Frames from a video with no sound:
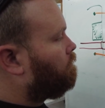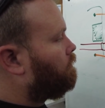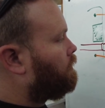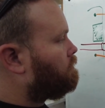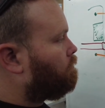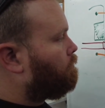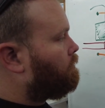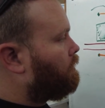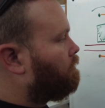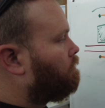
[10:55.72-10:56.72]
You guys remember
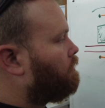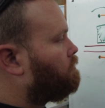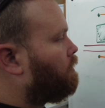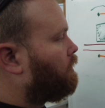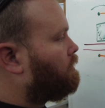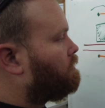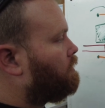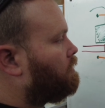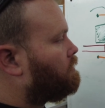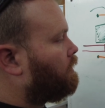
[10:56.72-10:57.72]
the, the drawing I just
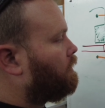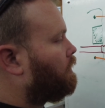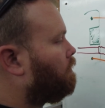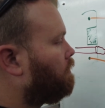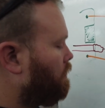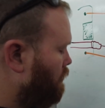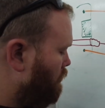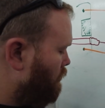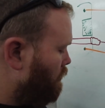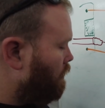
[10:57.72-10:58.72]
did a second ago.
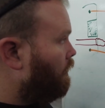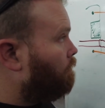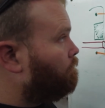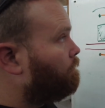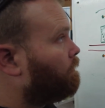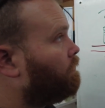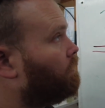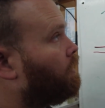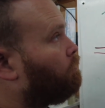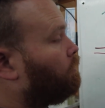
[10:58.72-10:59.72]
Um,
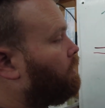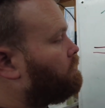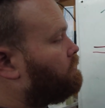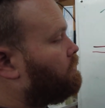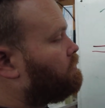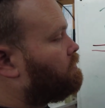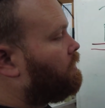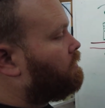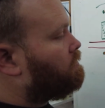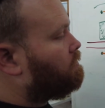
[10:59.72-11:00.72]
the hub location doesn't
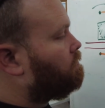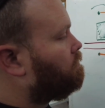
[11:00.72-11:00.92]
change.